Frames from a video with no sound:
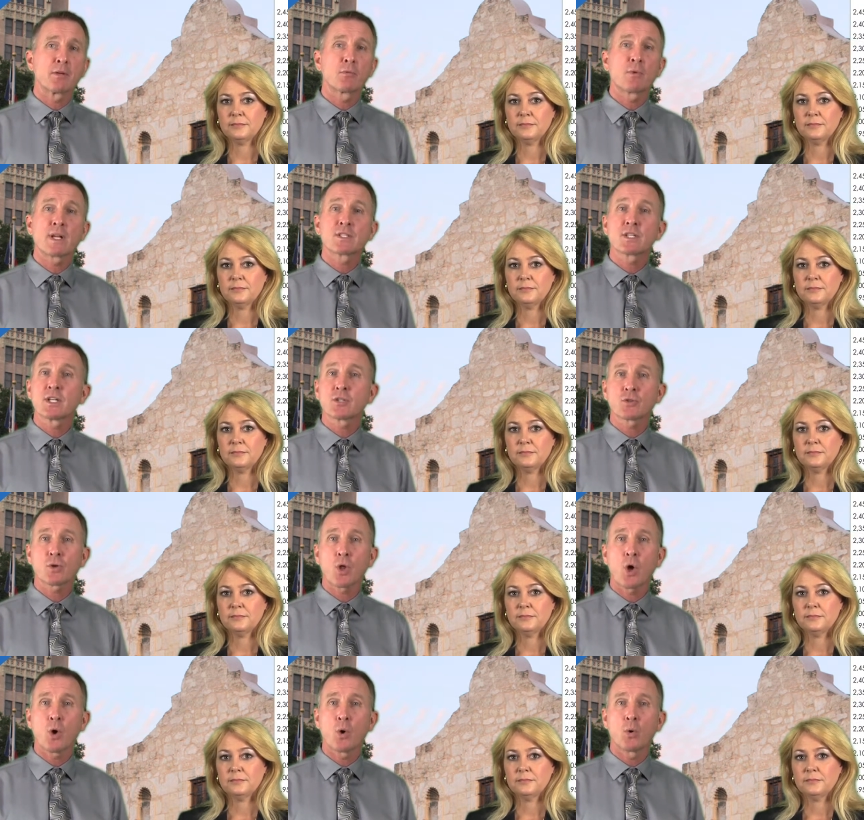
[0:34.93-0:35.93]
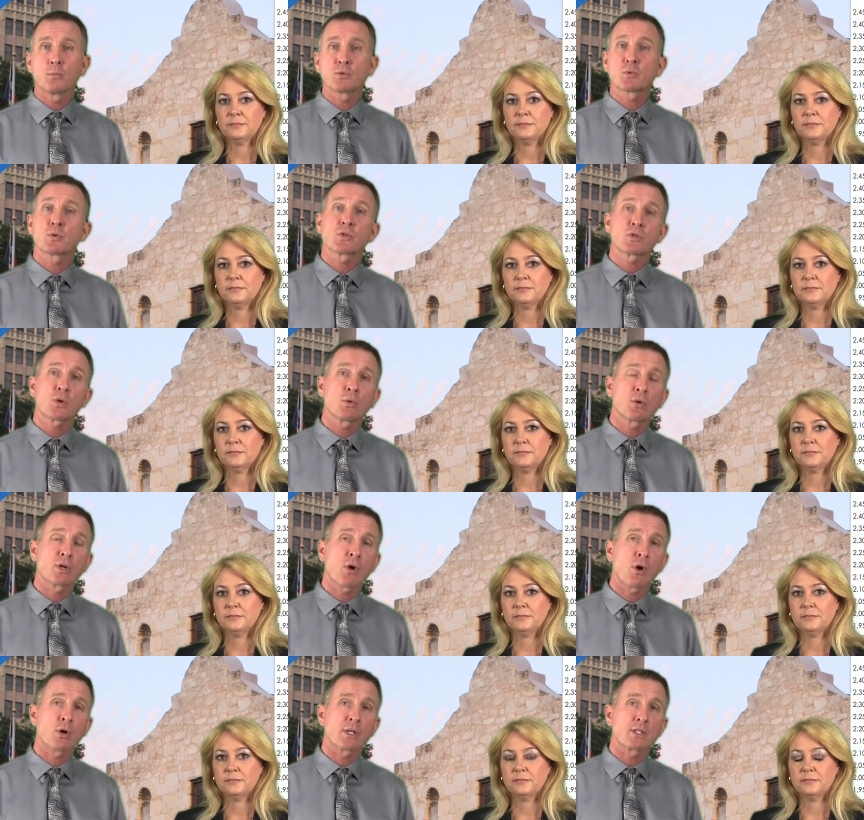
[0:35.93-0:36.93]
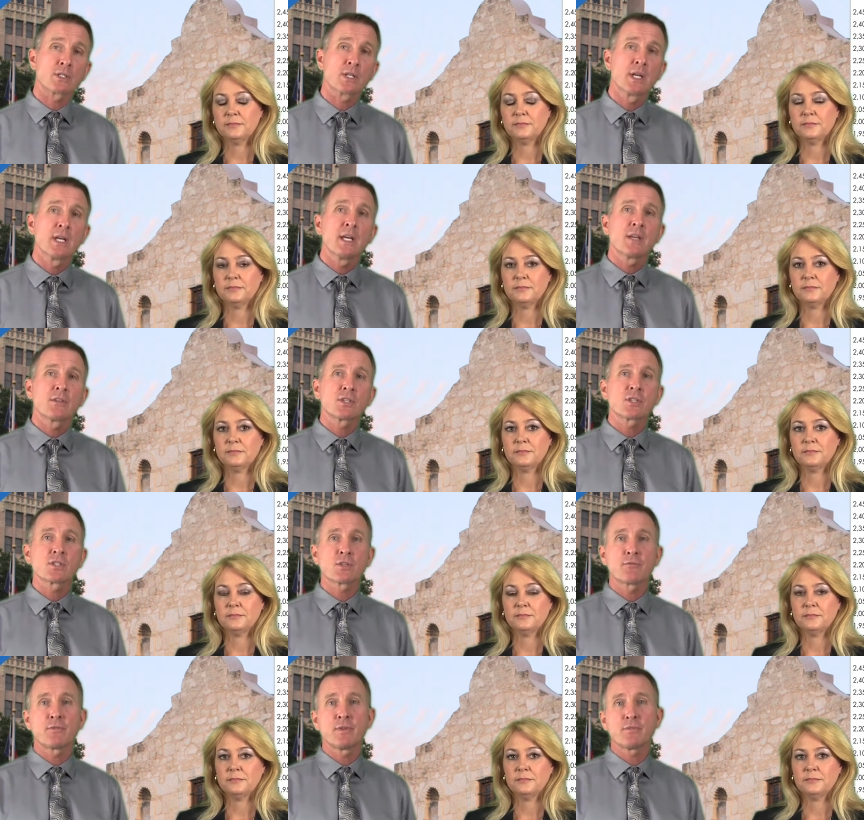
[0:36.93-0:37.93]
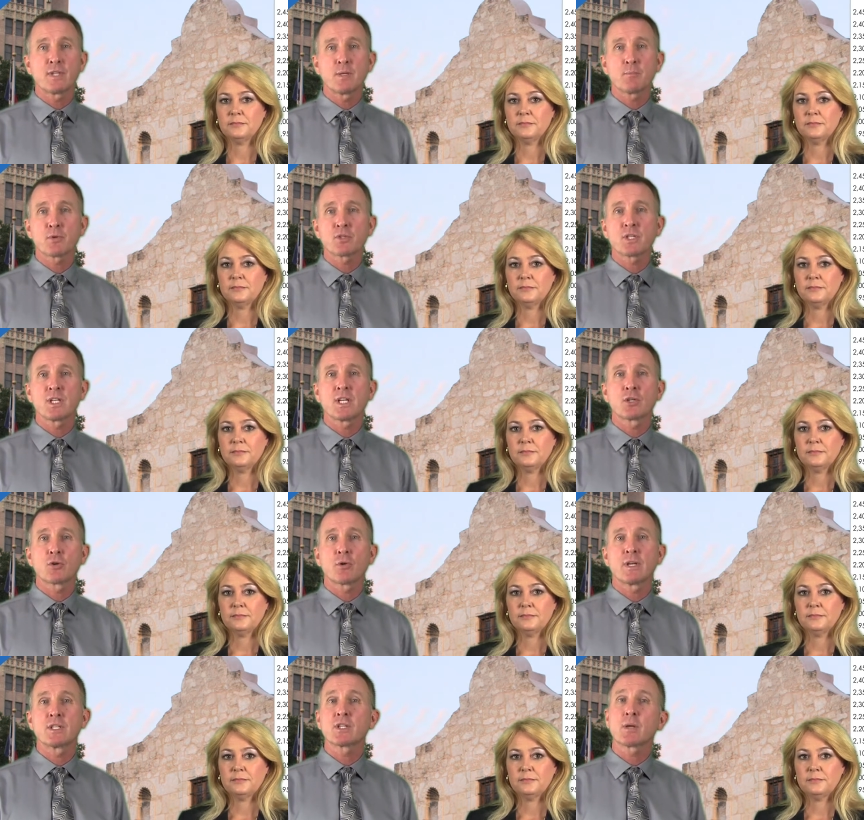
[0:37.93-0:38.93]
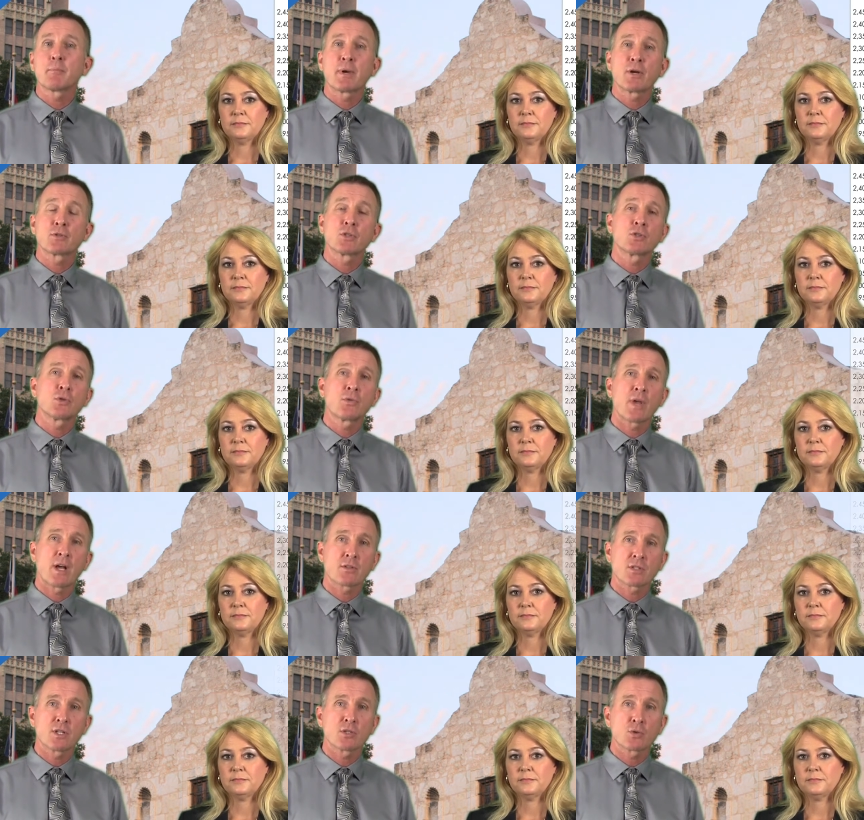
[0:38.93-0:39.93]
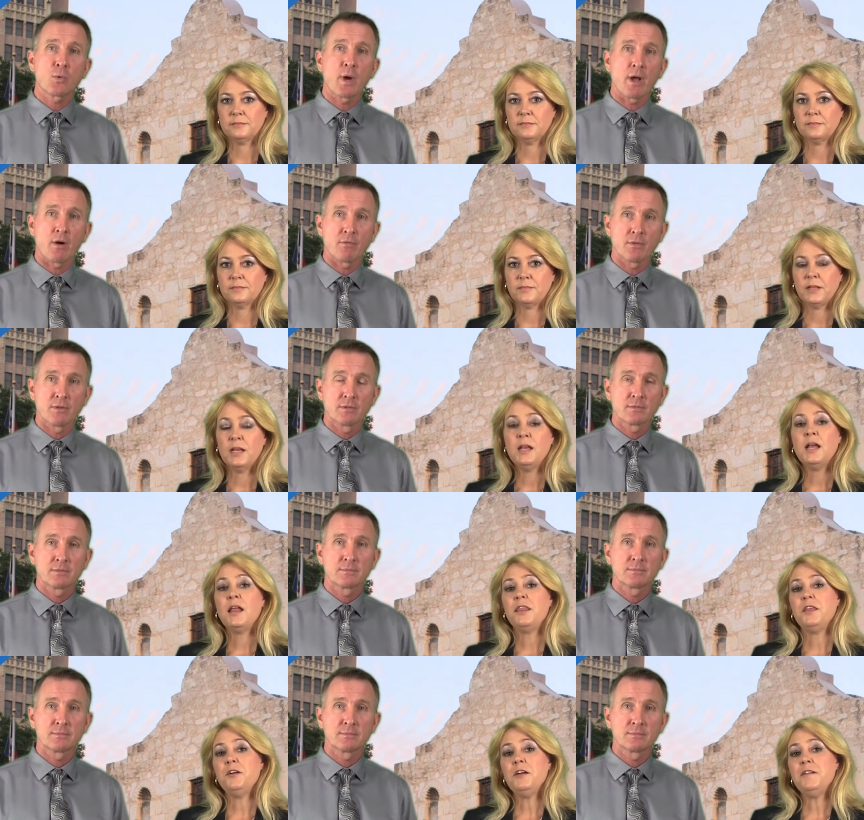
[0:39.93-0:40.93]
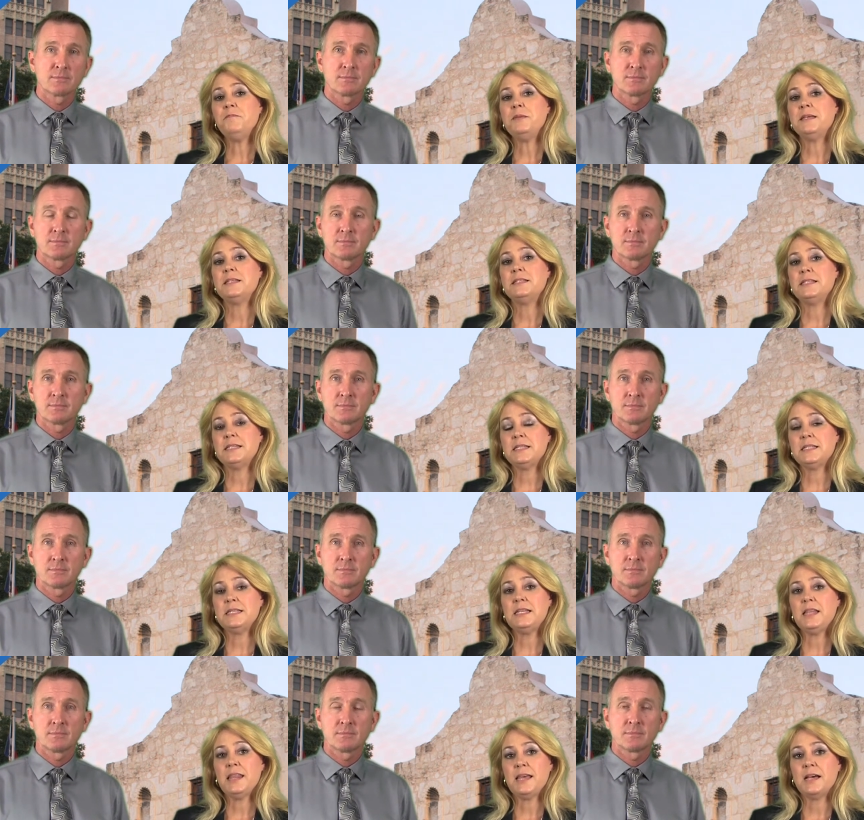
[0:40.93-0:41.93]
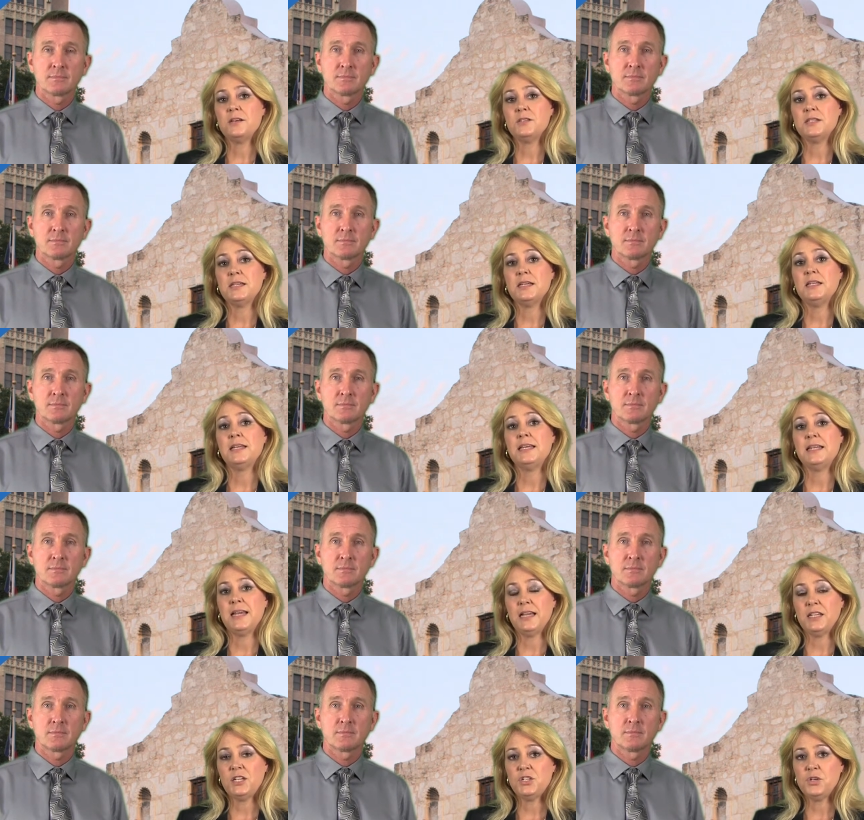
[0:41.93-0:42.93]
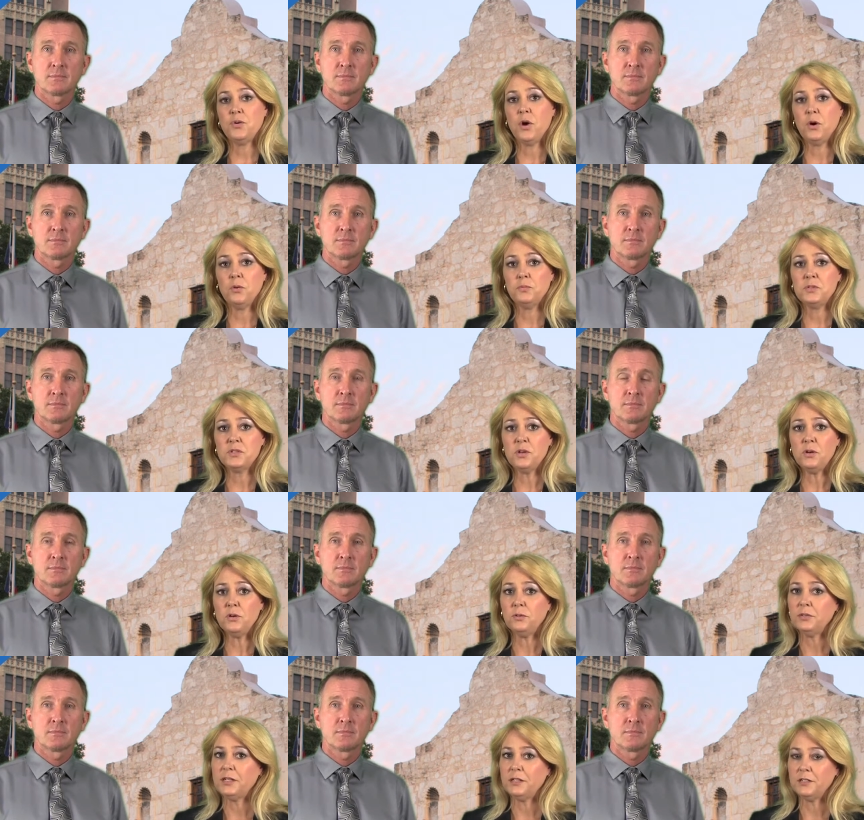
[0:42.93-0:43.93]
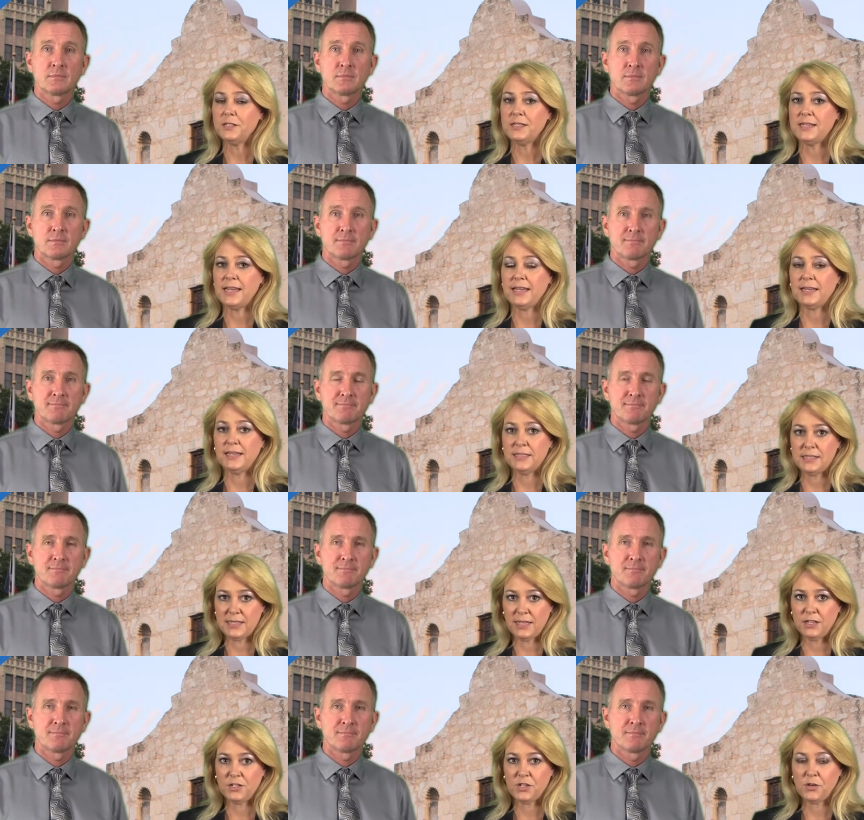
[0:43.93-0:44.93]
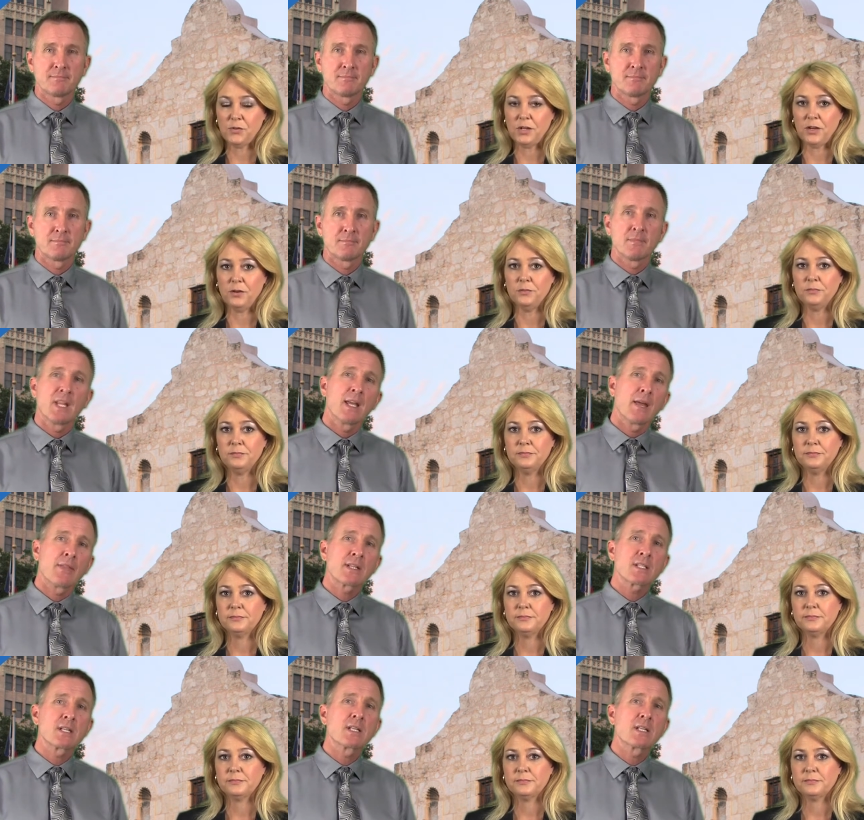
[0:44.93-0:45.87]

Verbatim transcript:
Speaker 1: residential homes were sold in August. This is a 15% increase compared to 2012.
Speaker 2: There have been 16,092 homes sold year to date in San Antonio.
Speaker 1: And that's a